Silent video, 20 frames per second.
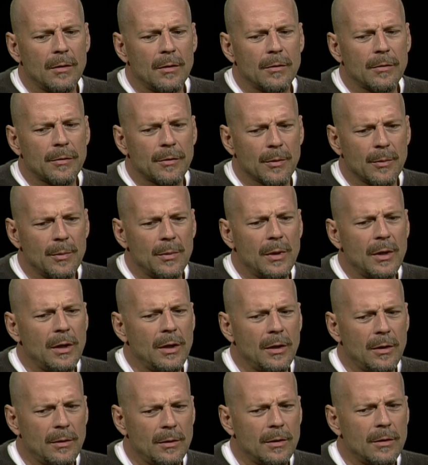for
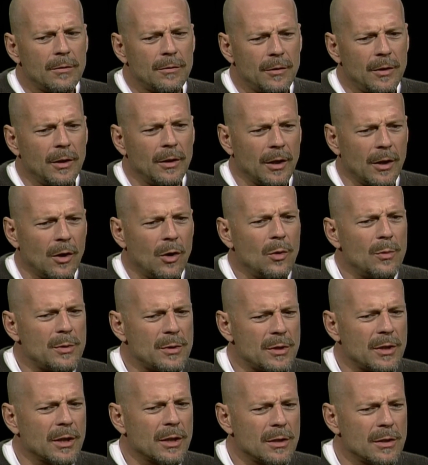me, feeling
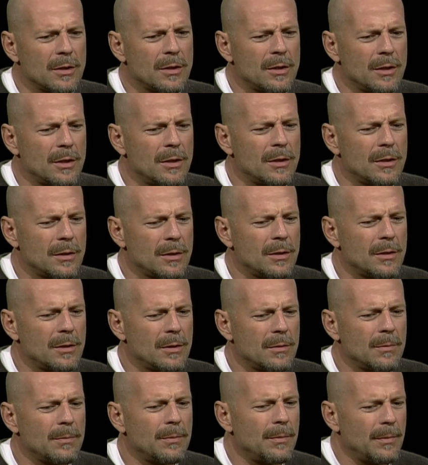homesick is, is,
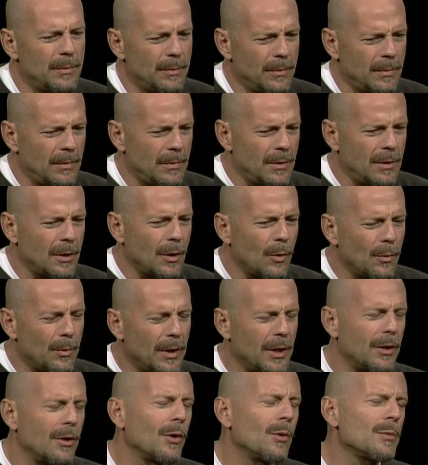you know,
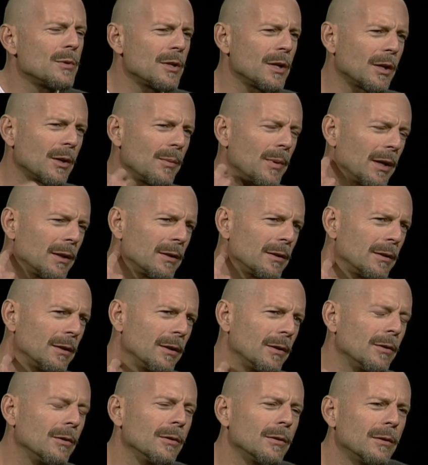being homesick about, you
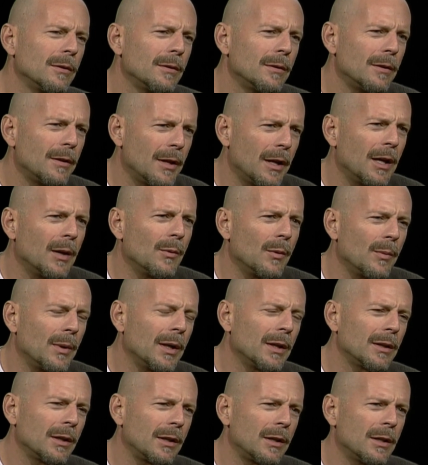know, them,
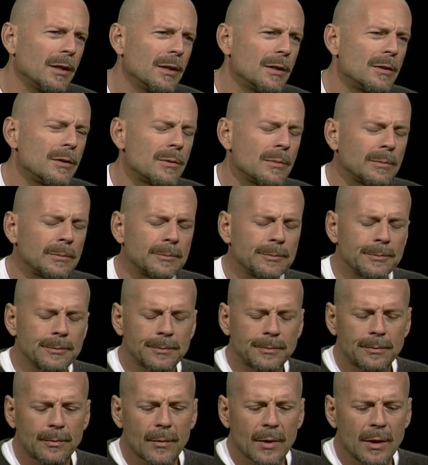about the kids,
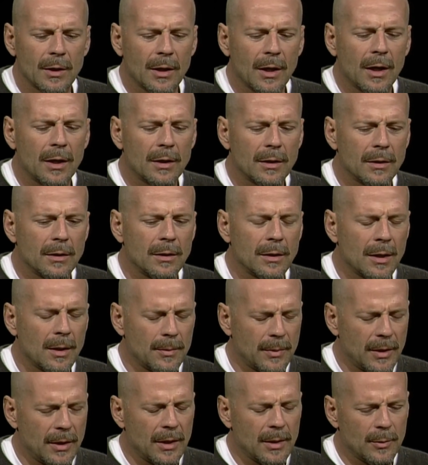not
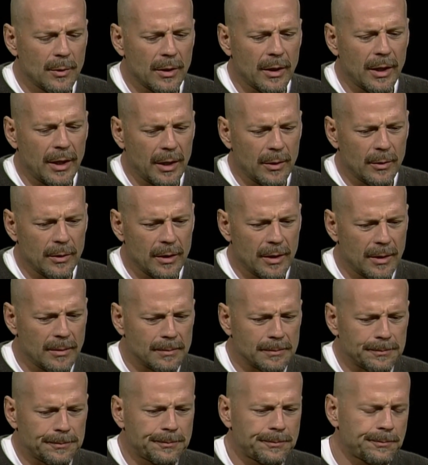not being able to hang with
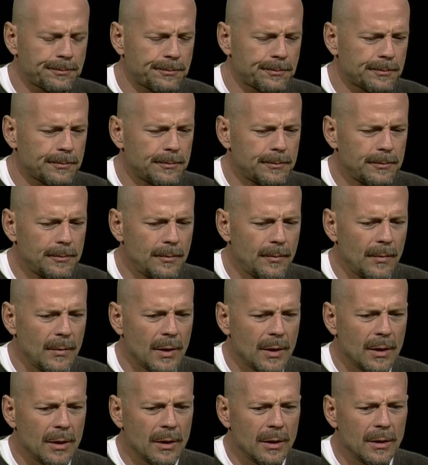them.
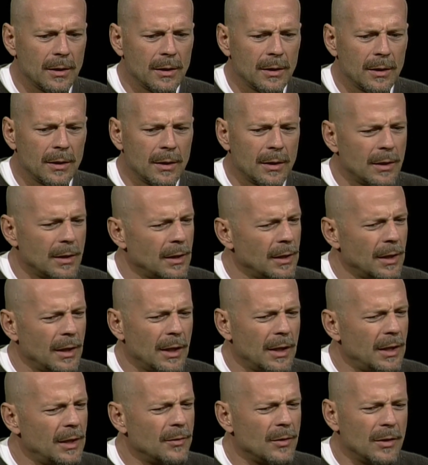Uh,
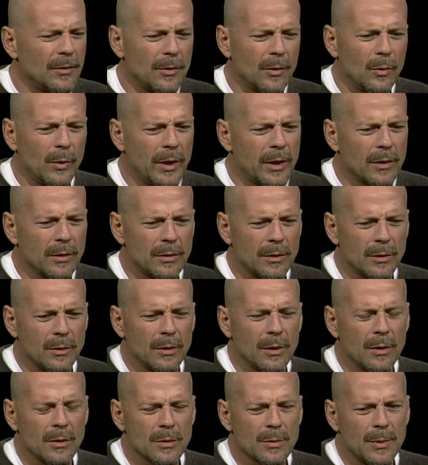and even if a week or two
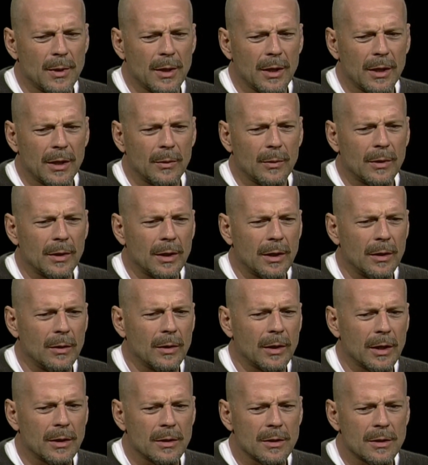goes by when I
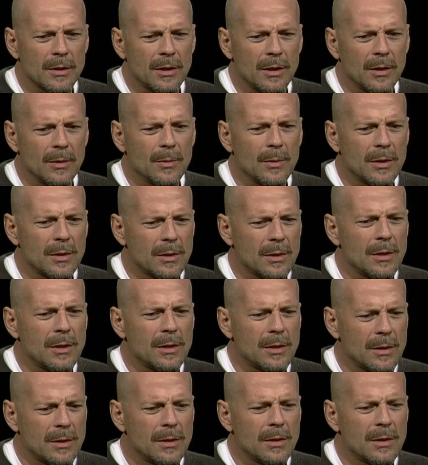don't get to see them, it's,
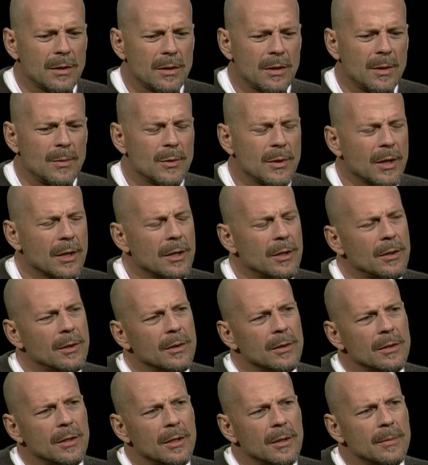it seems like a
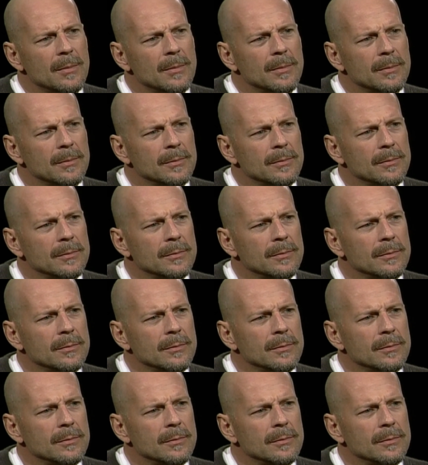long time. Mm-hmm.